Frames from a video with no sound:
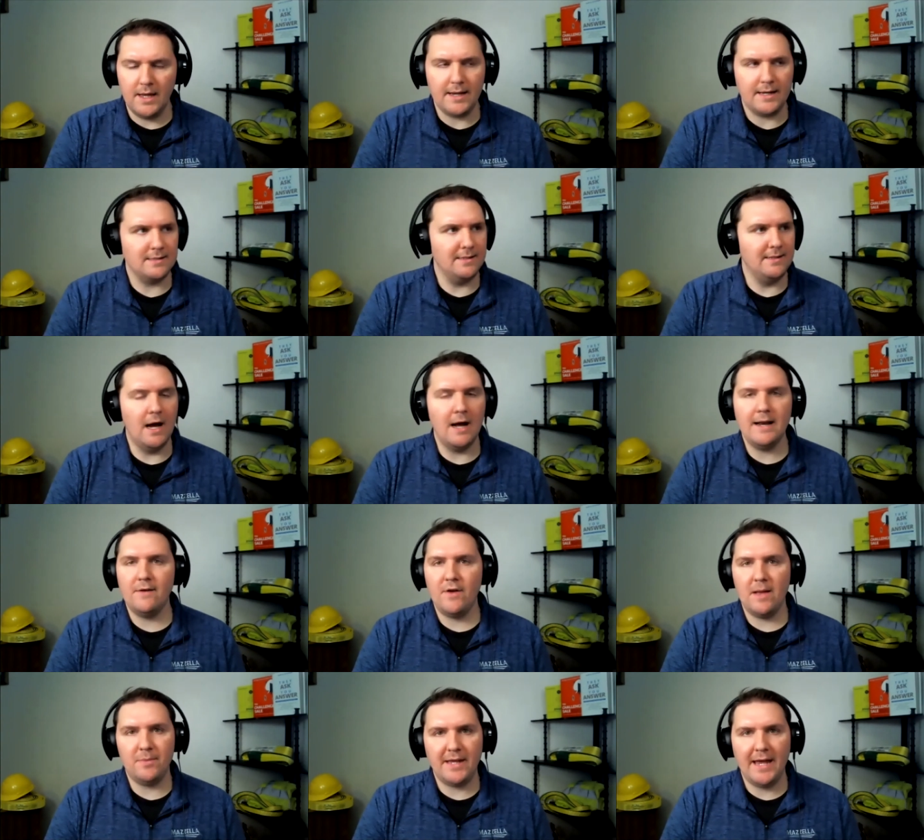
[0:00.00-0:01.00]
um, yeah, because not
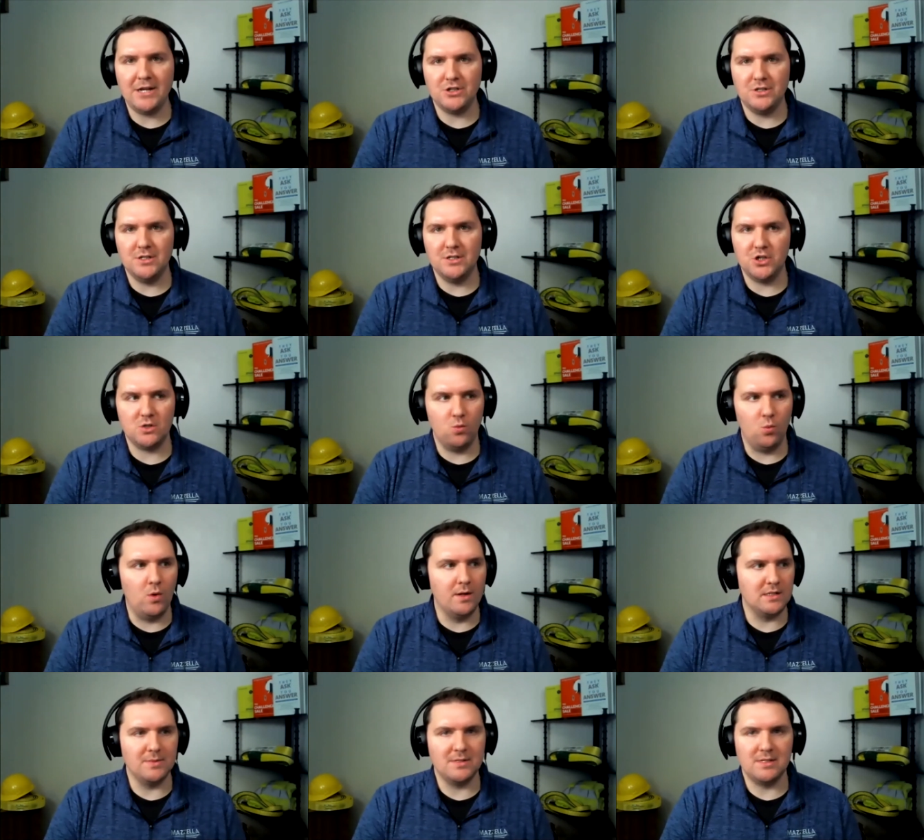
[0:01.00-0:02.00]
every application is just
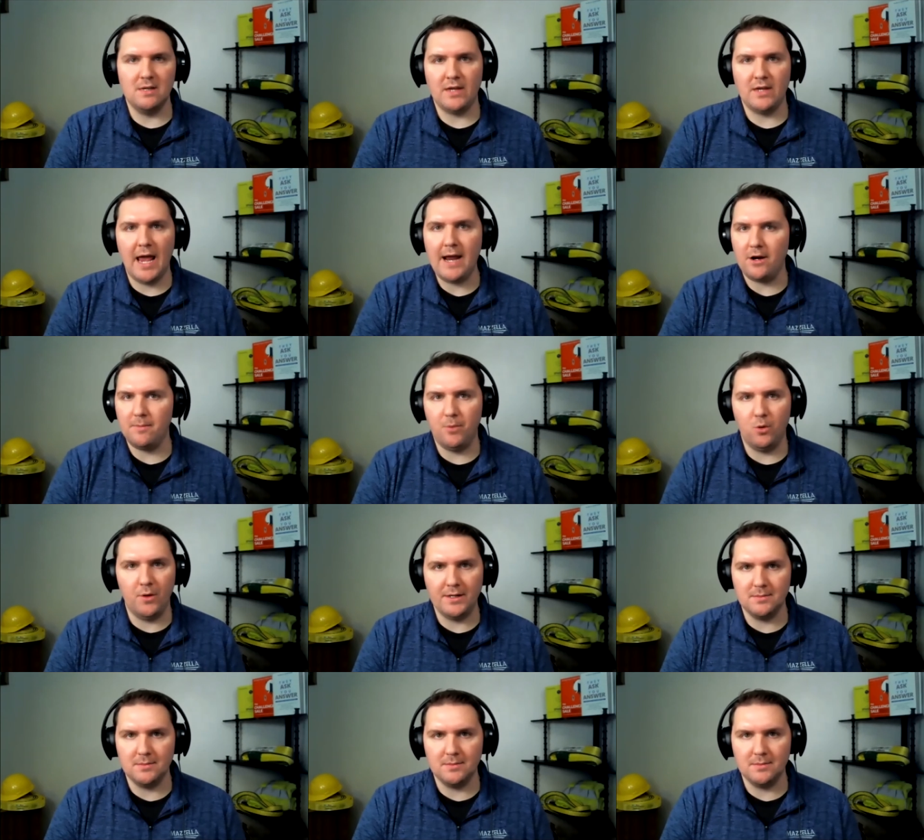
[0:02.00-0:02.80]
one specific anchor point.